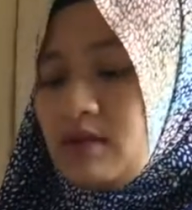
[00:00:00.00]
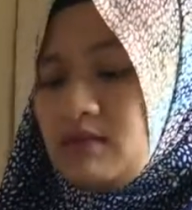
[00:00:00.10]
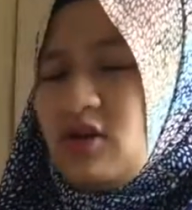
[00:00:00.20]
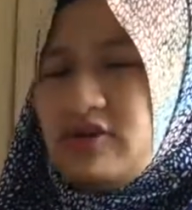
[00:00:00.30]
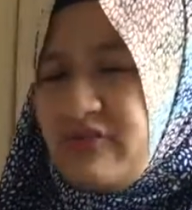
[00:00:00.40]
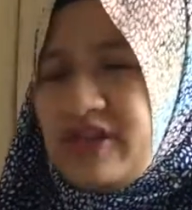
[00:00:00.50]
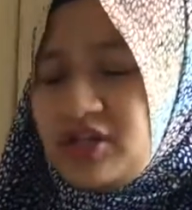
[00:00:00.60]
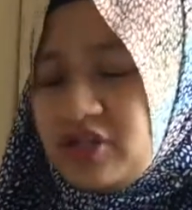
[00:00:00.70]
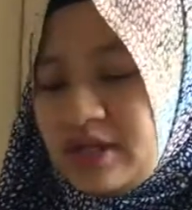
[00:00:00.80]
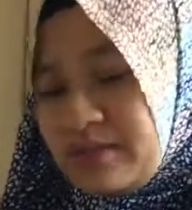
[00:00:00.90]
Not
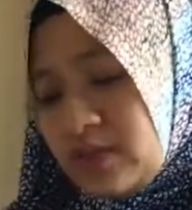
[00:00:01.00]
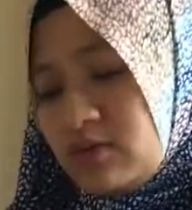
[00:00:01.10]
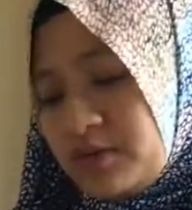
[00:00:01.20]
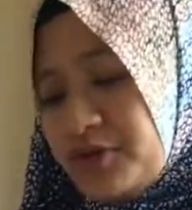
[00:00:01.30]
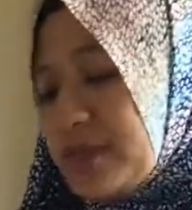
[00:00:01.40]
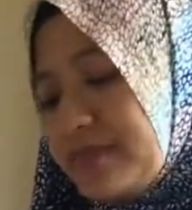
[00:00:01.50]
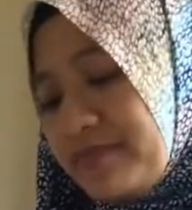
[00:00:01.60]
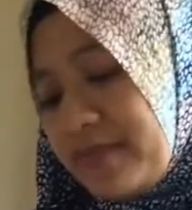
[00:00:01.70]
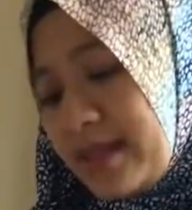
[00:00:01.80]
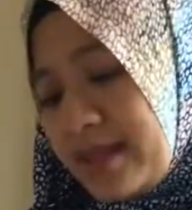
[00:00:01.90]
finished yet, but almost.
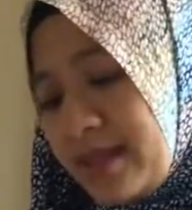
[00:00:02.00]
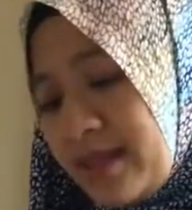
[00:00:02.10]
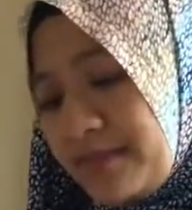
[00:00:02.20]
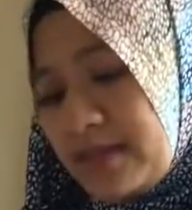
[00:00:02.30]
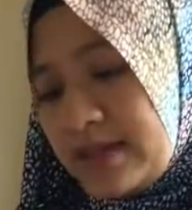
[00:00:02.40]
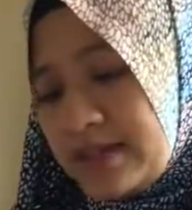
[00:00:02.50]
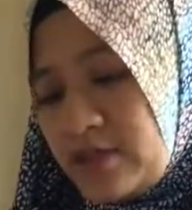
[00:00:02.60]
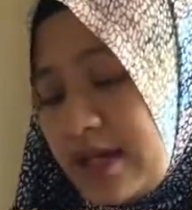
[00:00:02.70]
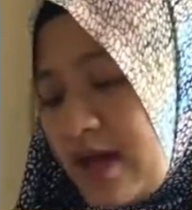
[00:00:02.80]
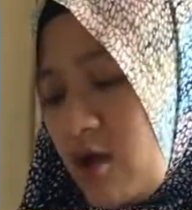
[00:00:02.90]
Yep,
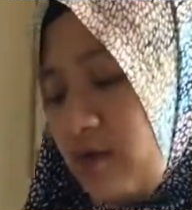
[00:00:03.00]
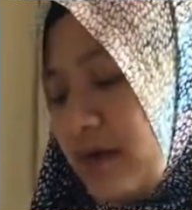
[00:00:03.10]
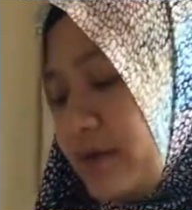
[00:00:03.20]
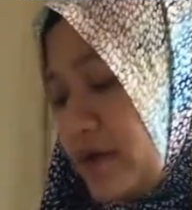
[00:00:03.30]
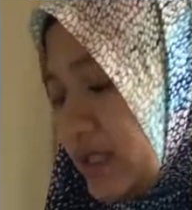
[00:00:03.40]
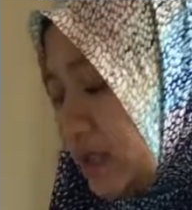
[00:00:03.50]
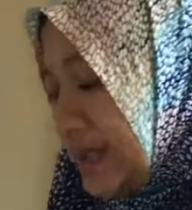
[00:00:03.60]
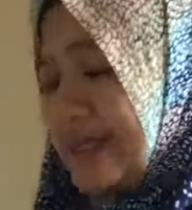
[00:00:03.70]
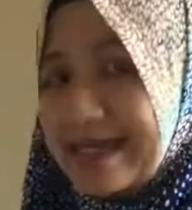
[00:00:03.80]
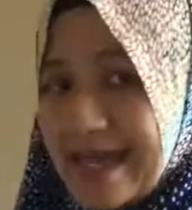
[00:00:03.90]
so now what I'm going to do
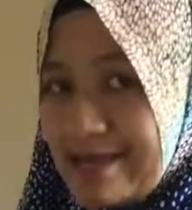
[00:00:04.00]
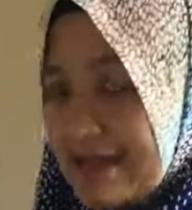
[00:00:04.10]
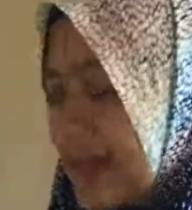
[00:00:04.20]
again, the